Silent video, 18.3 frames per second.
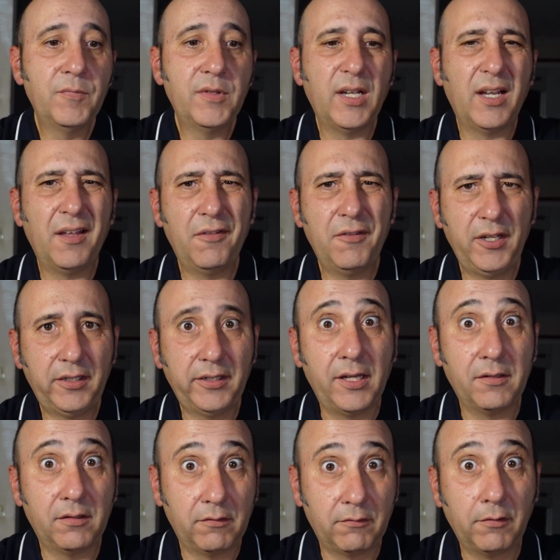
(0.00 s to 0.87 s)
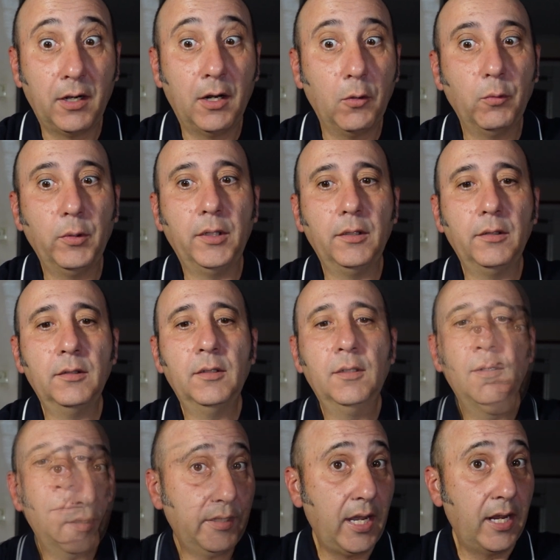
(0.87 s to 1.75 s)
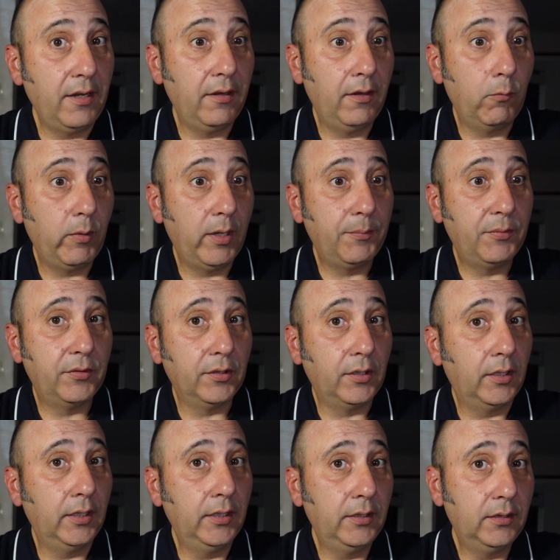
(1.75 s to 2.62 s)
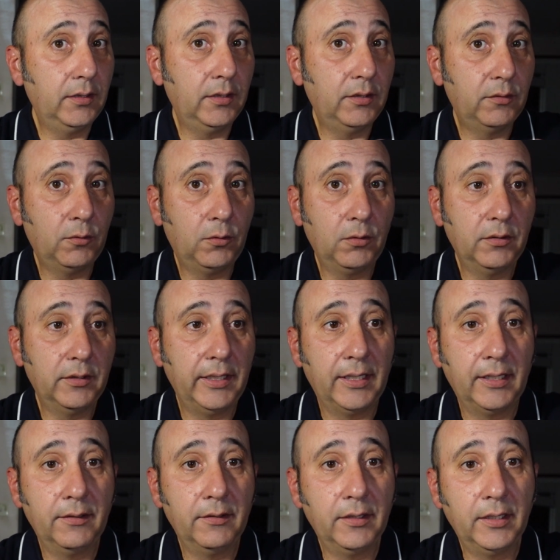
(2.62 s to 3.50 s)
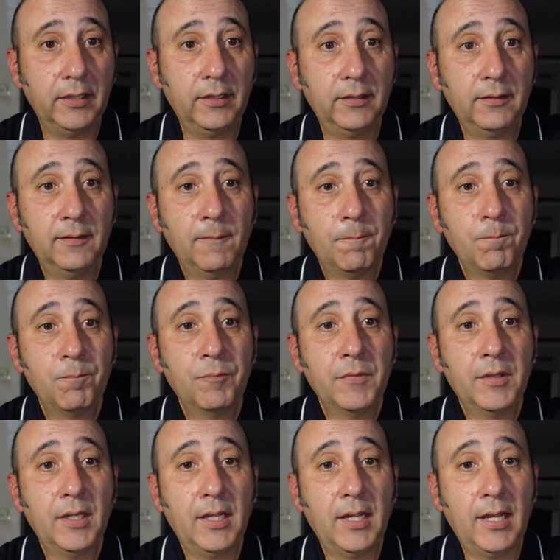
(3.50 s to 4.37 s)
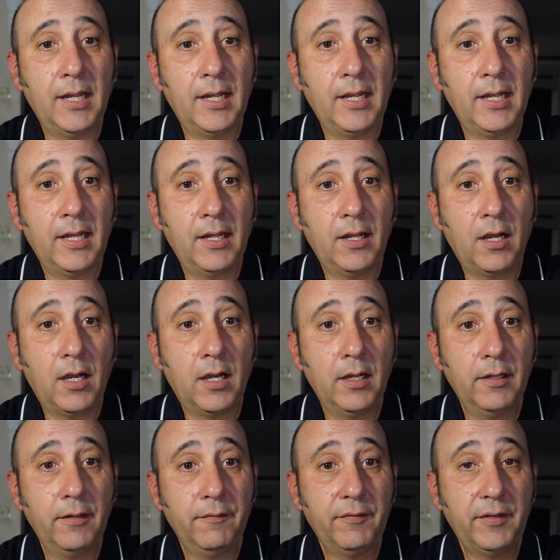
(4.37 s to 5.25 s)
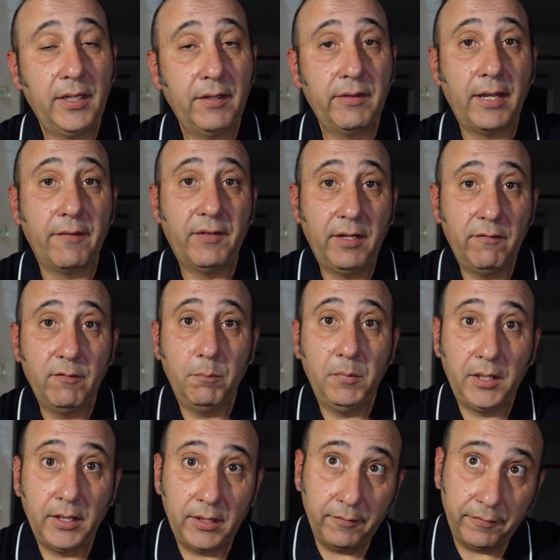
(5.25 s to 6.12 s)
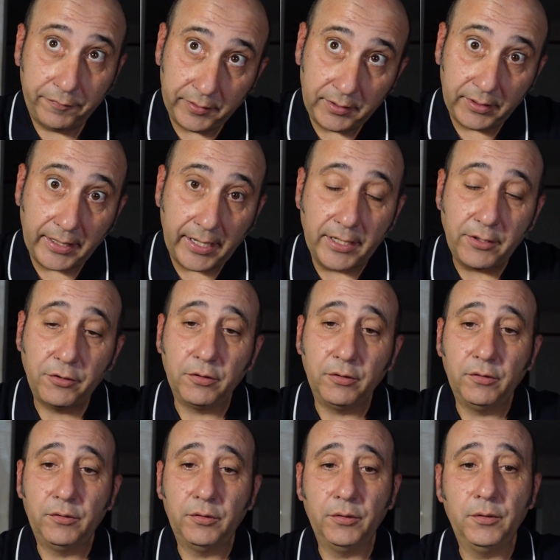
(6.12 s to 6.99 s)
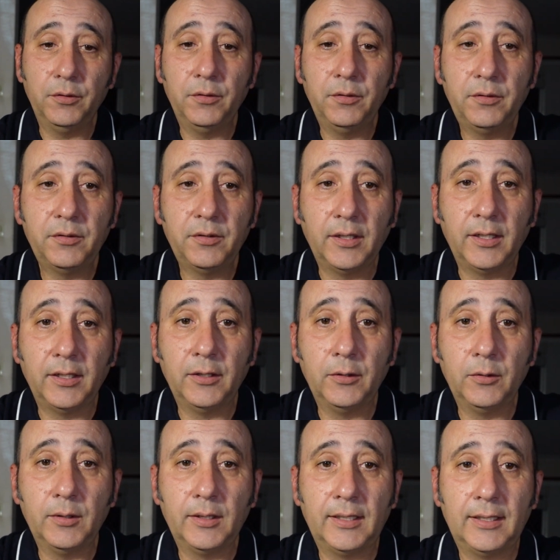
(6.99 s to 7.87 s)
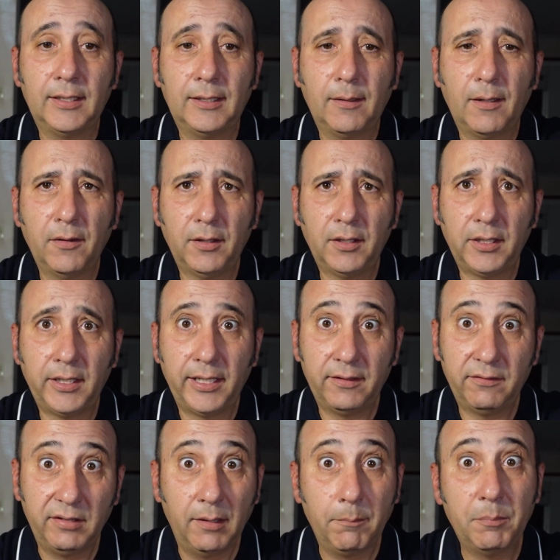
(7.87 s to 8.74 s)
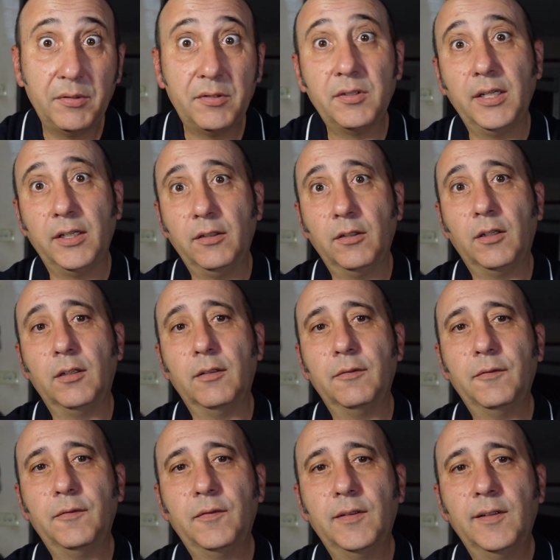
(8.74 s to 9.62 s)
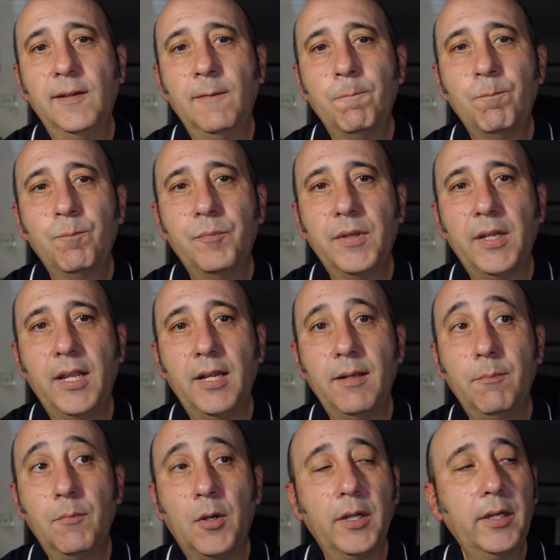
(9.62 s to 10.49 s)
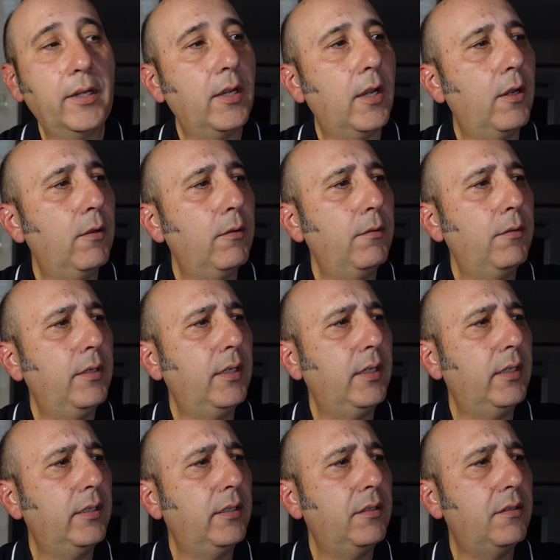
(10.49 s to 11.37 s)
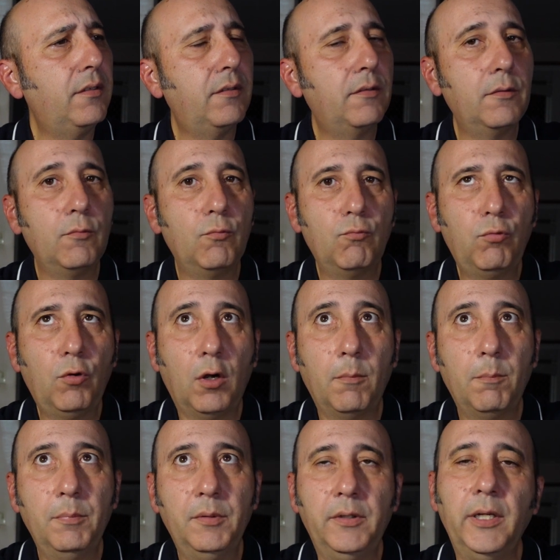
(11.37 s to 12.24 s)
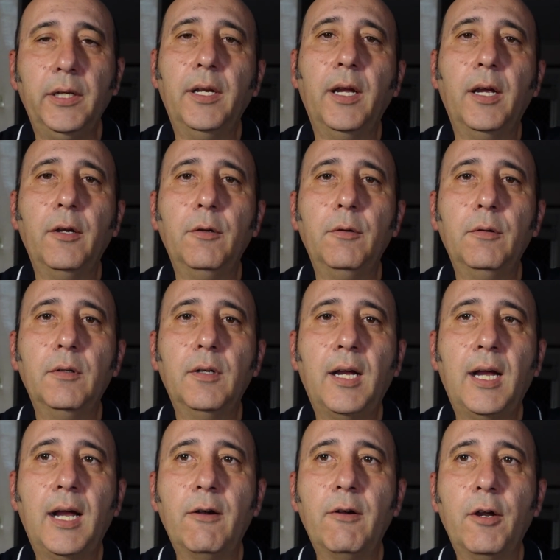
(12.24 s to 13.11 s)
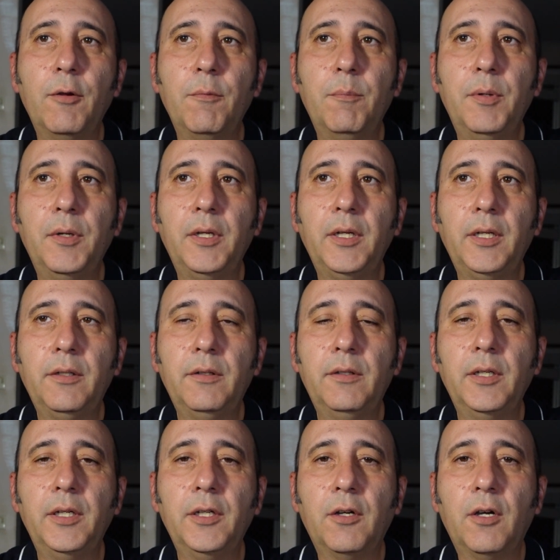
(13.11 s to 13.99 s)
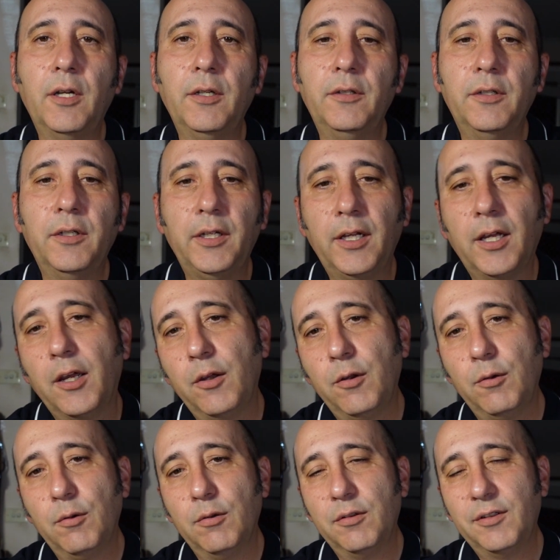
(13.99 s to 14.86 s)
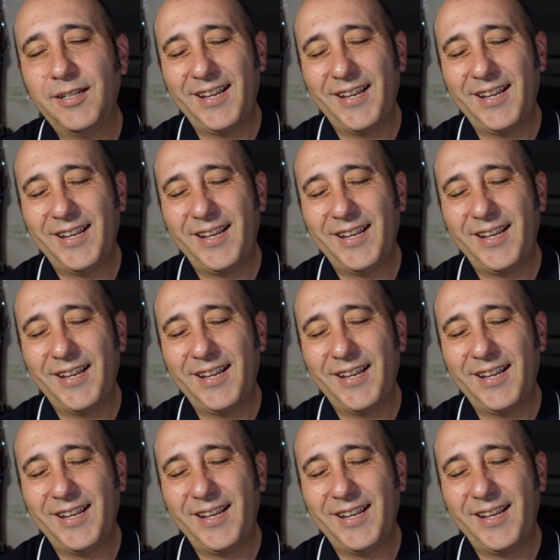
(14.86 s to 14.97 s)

I think that's growing. Go to the website, it's all down there. They've given me an affiliation too, so you get 10% off, and my code is ROBDIDO, ROBDIDO.